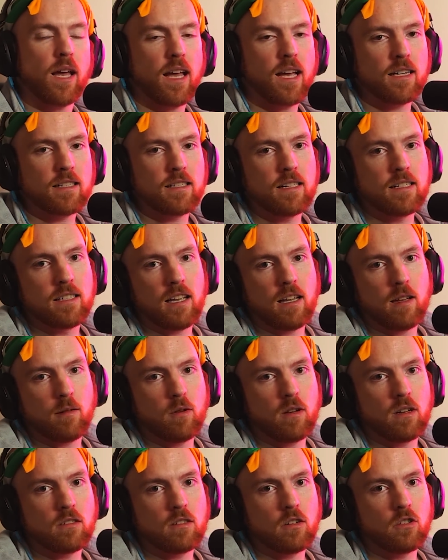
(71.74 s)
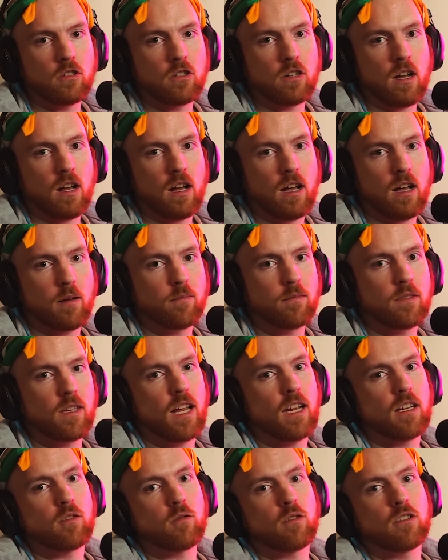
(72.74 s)
back to 10 minutes of Schaub.
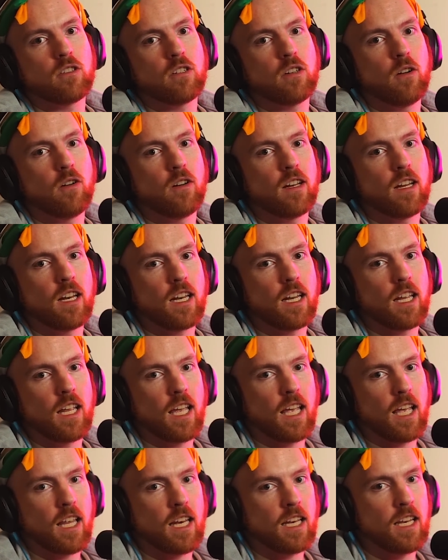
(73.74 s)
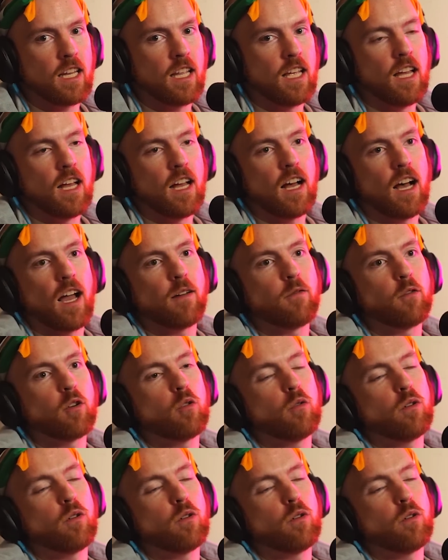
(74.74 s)
Thanks for tuning in. I have a